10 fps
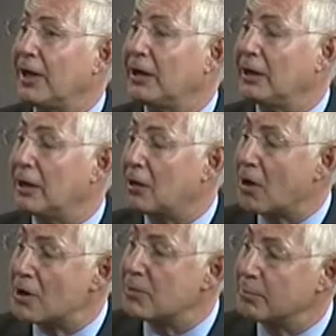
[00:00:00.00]
that an
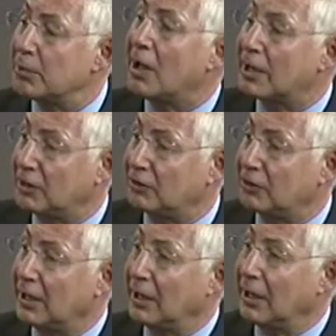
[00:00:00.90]
artery
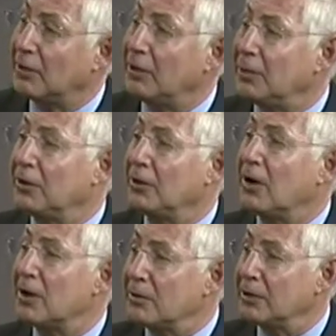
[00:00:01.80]
blockage You mean the
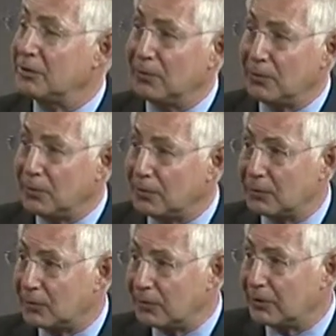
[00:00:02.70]
artery to
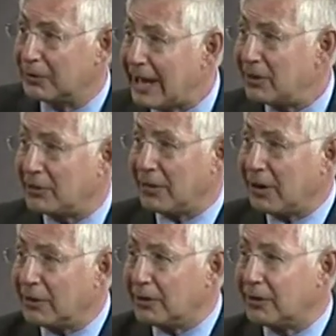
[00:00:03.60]
the down
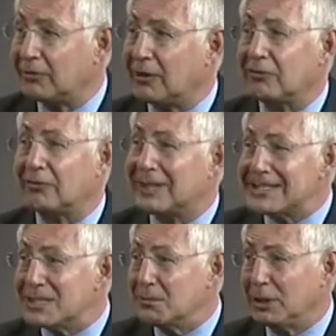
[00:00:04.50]
there, it's
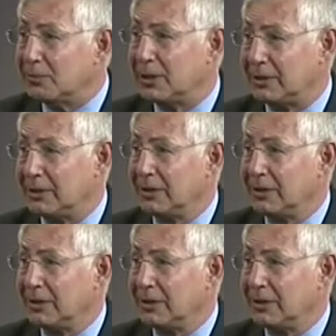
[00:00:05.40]
less than a millimeter.